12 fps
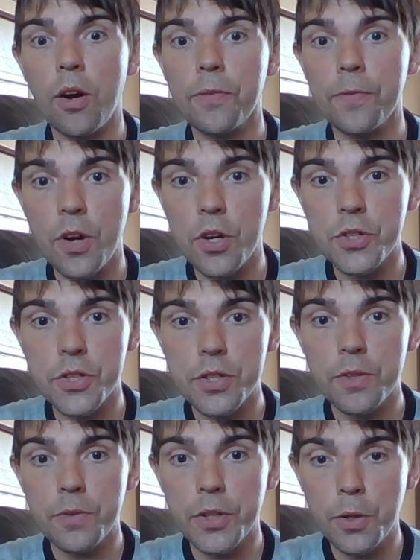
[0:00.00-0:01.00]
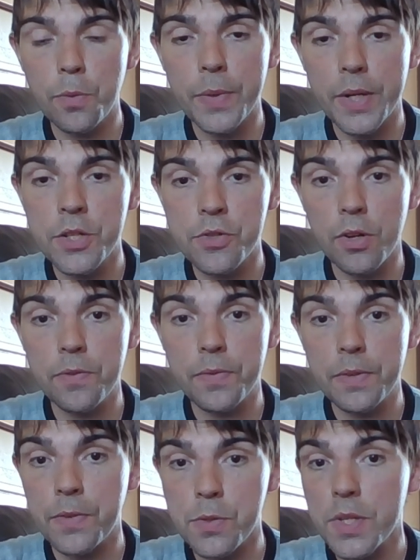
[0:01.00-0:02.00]
our first European
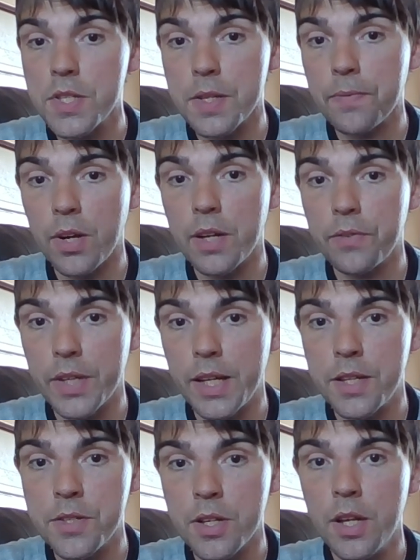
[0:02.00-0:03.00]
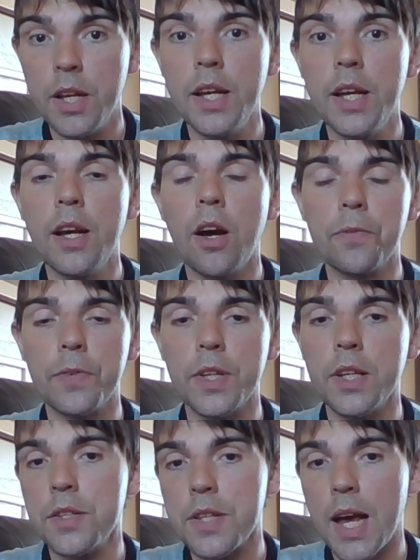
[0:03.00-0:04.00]
trophy for 25 years, I
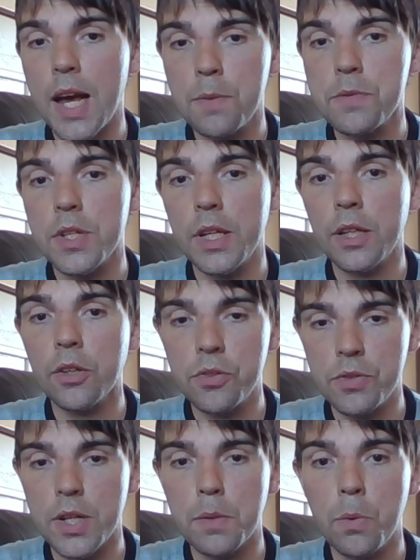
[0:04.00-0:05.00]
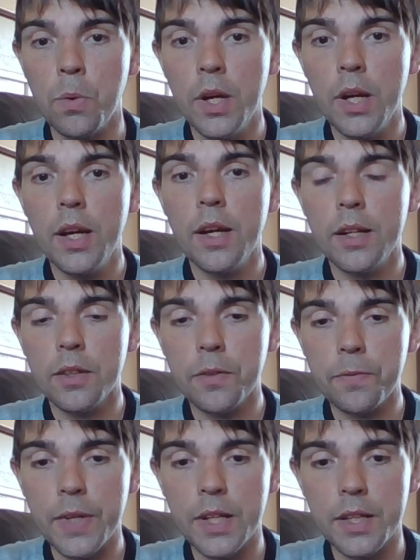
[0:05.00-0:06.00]
think is absolutely incredible. And I
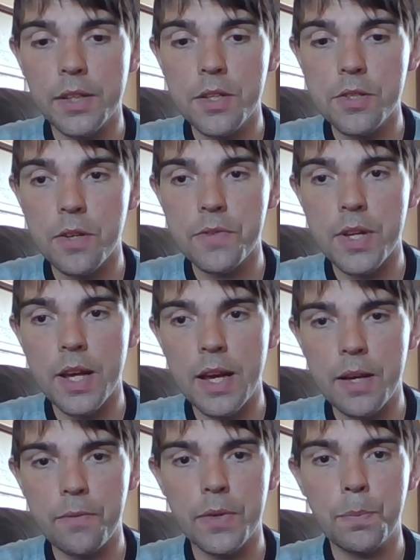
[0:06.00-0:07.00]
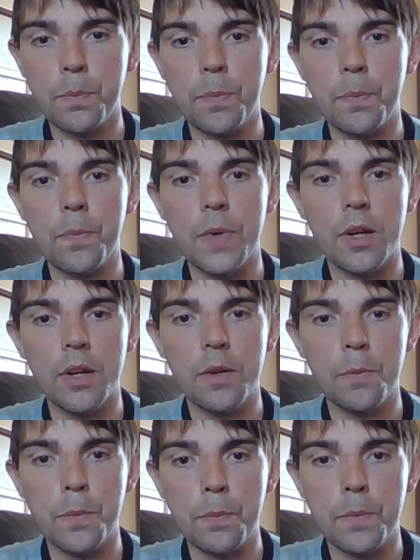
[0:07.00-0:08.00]
think he deserves every
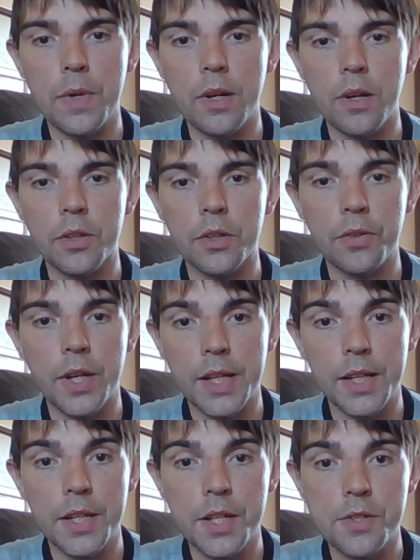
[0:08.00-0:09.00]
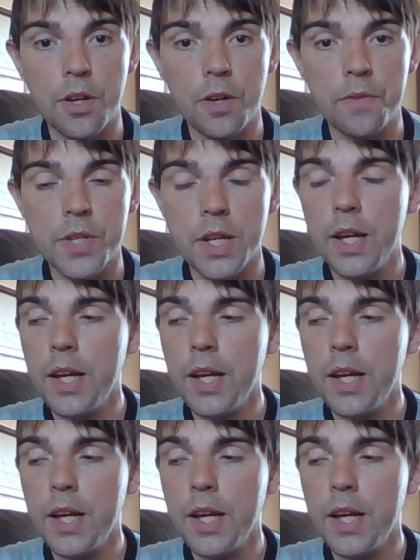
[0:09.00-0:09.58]
uh, credit he deserves,